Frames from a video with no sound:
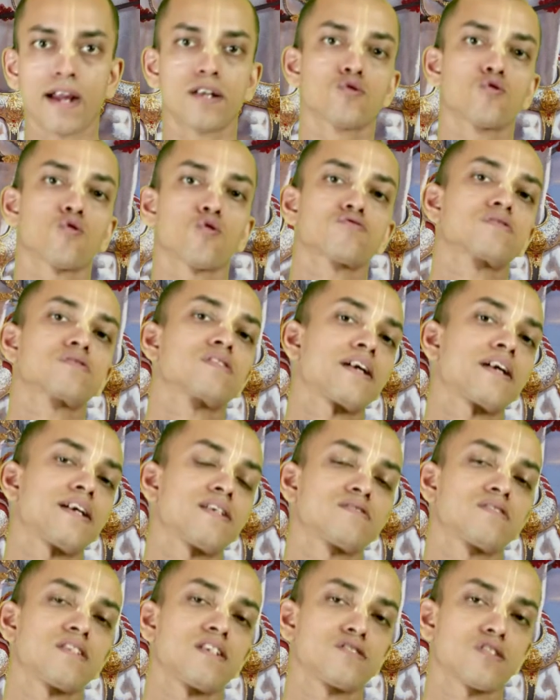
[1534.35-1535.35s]
And those
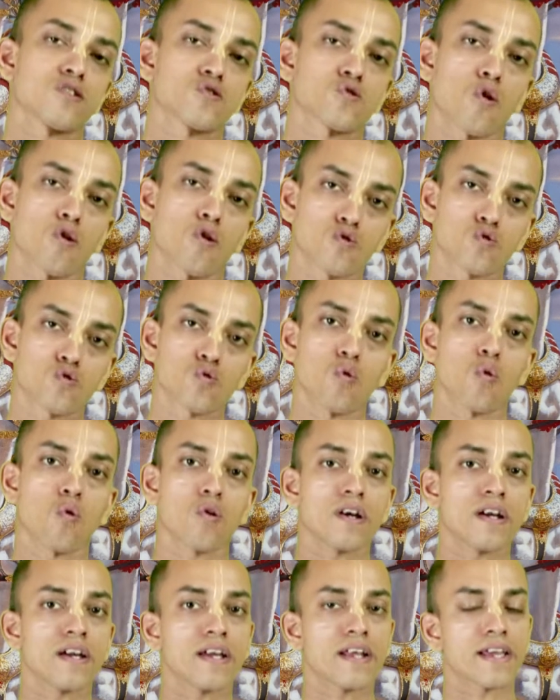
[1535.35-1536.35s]
great sages also